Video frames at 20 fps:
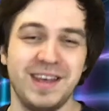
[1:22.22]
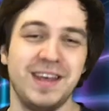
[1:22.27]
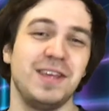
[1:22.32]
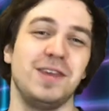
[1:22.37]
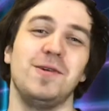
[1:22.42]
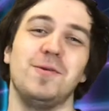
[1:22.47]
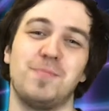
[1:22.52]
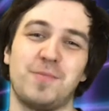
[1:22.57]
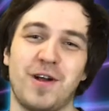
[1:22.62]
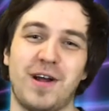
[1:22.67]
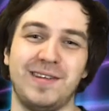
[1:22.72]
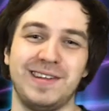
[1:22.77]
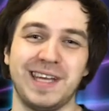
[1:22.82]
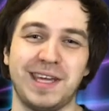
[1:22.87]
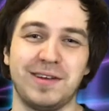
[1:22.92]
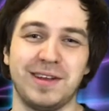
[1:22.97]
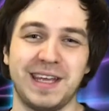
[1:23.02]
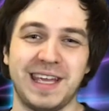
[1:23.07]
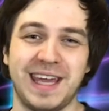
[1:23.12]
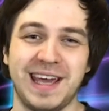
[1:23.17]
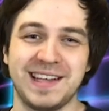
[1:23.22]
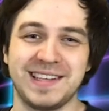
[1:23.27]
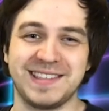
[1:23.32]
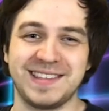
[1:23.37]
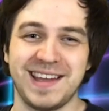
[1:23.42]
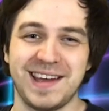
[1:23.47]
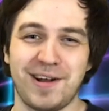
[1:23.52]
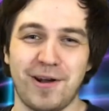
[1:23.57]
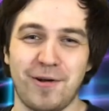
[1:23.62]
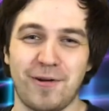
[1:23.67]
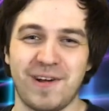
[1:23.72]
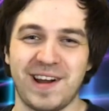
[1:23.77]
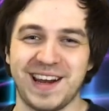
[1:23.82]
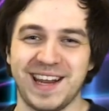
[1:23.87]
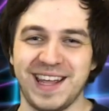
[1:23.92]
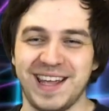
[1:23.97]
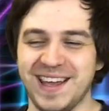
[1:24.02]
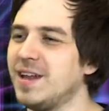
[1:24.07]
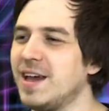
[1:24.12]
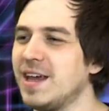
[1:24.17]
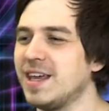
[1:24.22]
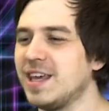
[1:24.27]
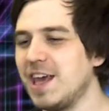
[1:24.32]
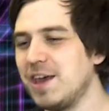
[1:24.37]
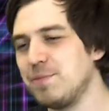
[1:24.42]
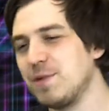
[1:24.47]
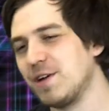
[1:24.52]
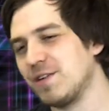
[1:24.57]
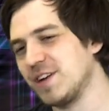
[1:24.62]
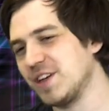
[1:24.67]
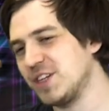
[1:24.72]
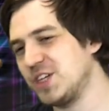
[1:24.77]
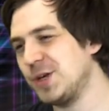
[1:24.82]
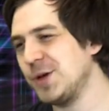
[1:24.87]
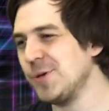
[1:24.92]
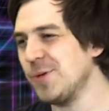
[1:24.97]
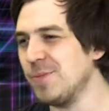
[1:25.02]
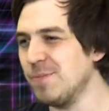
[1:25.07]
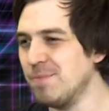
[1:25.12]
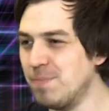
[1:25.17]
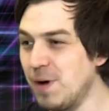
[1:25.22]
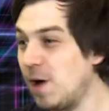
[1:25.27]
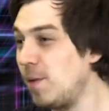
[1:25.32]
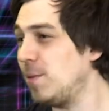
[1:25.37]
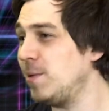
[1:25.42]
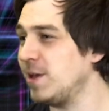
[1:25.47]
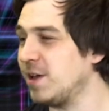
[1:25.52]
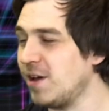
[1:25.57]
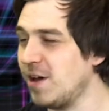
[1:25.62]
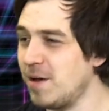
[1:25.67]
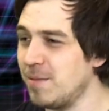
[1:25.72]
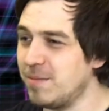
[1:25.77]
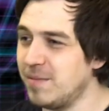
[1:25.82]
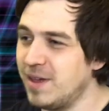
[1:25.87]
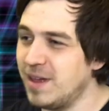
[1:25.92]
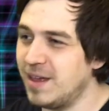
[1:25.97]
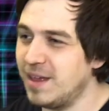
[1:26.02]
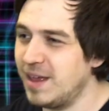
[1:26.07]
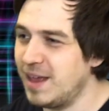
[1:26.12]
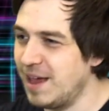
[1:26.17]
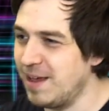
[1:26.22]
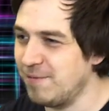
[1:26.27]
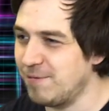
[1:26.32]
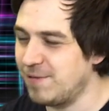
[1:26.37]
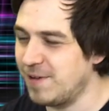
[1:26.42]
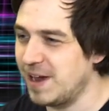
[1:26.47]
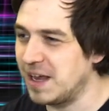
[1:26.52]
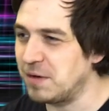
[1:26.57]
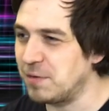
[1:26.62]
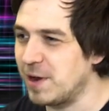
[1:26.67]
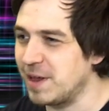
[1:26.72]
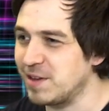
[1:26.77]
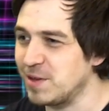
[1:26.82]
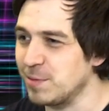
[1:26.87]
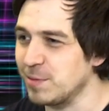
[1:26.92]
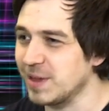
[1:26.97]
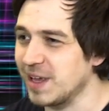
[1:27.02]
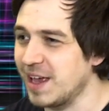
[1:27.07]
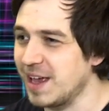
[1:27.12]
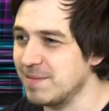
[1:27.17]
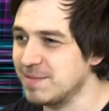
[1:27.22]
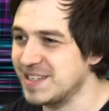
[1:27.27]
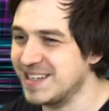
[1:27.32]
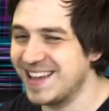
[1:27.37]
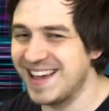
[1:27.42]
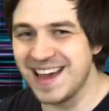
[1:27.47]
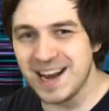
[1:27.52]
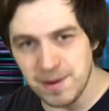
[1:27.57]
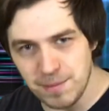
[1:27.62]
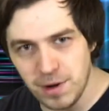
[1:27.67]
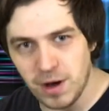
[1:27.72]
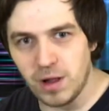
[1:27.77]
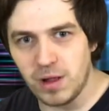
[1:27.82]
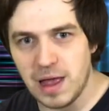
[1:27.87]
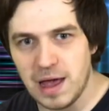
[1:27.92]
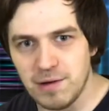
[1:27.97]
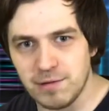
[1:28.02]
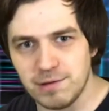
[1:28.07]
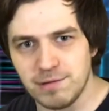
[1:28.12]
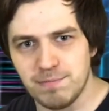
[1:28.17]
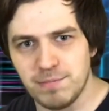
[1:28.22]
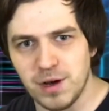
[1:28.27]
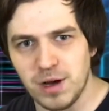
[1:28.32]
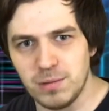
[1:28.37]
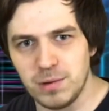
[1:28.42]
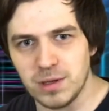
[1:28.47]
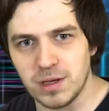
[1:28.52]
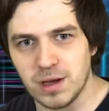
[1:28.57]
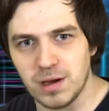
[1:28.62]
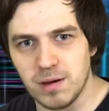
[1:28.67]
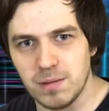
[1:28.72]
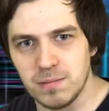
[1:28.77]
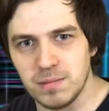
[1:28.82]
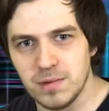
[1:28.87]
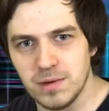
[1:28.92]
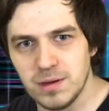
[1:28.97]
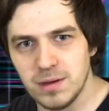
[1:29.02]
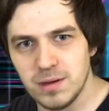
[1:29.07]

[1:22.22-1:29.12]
You probably could have guessed that already. I came here to chew bubblegum and find retro games, and I'm all out of bubblegum.